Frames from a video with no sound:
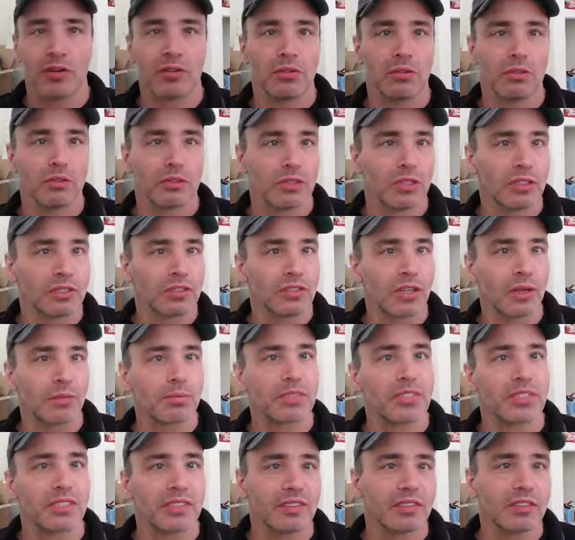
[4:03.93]
or
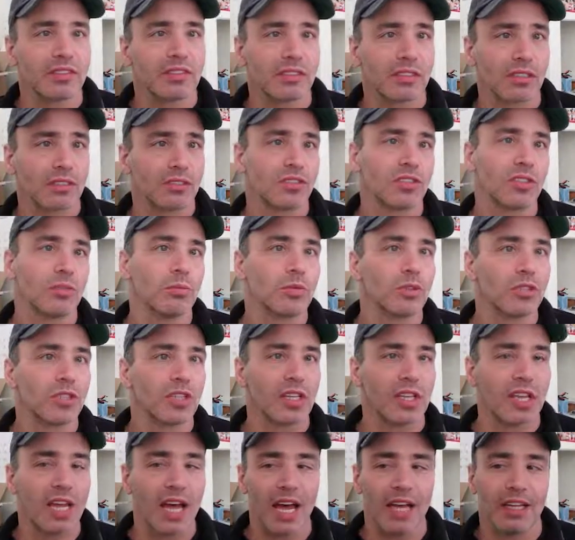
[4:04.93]
substance
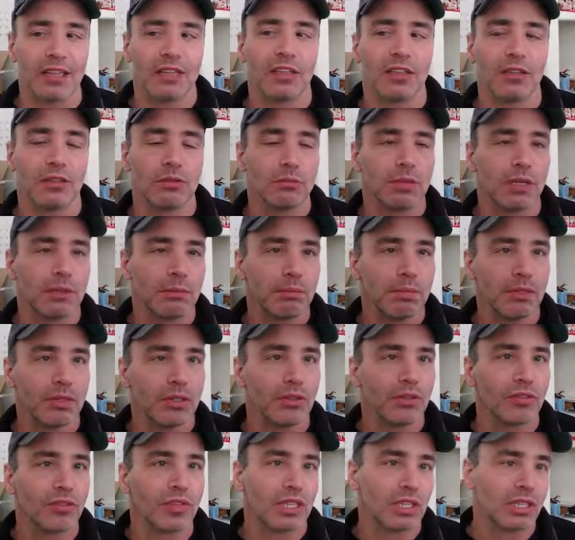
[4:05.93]
similar to that you
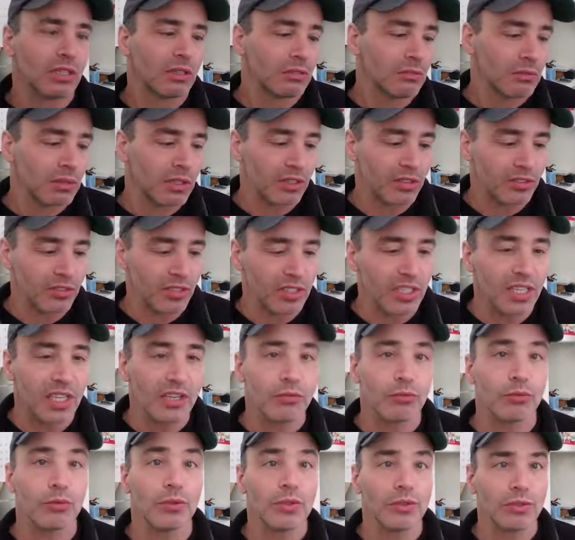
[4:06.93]
might be using,
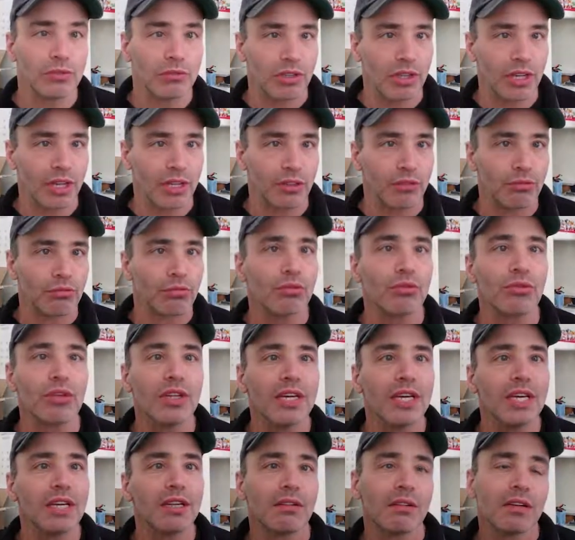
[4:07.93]
because the knife will
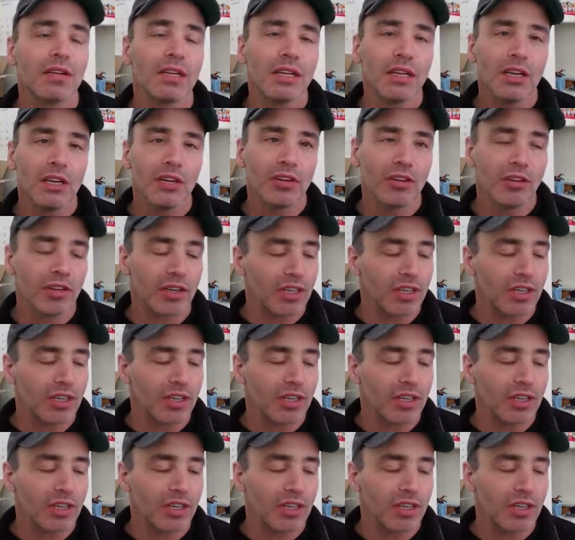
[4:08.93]
cut through that.